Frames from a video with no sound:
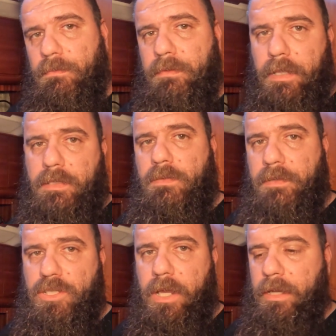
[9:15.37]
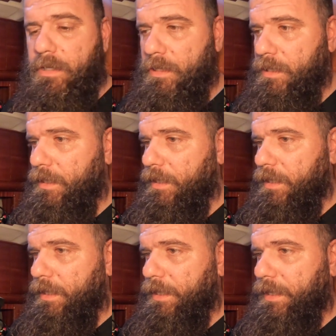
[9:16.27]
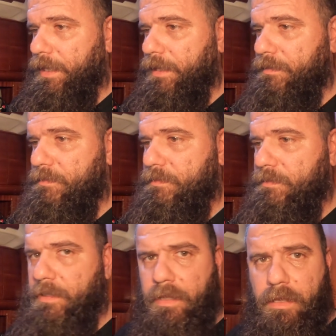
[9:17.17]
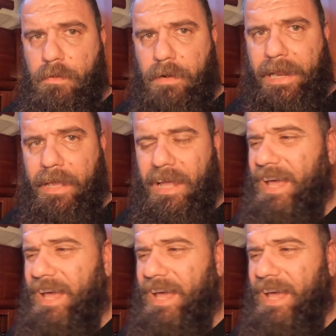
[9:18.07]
needs to be checked is the relay.